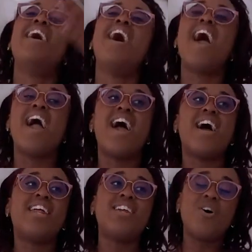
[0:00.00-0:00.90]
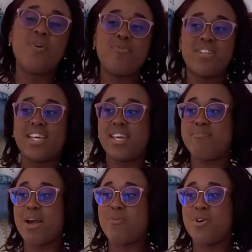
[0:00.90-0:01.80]
And hopefully
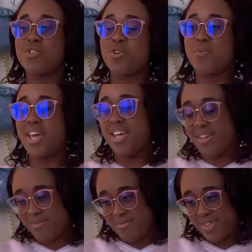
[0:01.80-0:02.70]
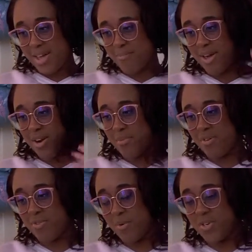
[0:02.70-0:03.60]
my wardrobe can get better
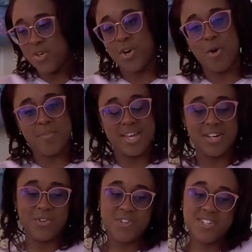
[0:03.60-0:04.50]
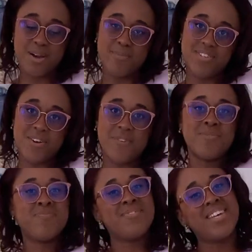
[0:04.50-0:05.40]
before we do Kuropi and Gudetama. So
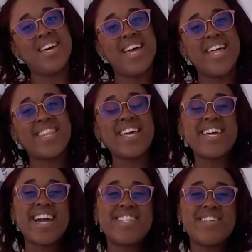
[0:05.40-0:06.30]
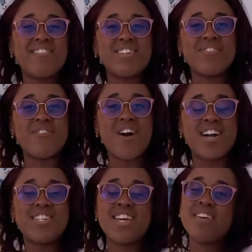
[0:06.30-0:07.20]
thank you guys so much for
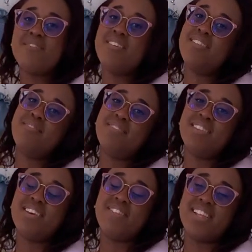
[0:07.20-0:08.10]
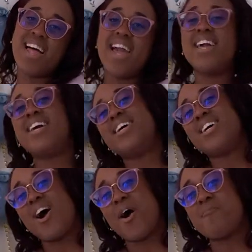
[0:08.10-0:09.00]
watching. Leave a like,
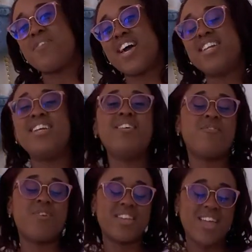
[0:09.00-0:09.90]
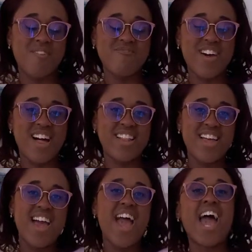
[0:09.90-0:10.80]
comment, ring that bell,
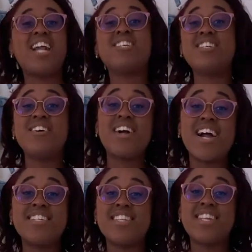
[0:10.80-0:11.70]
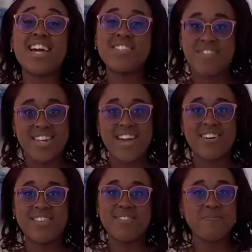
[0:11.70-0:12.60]
and I'll see you guys in the next video.
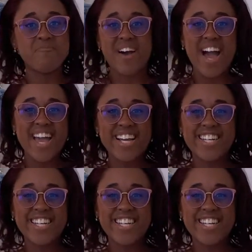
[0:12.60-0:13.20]
Bye!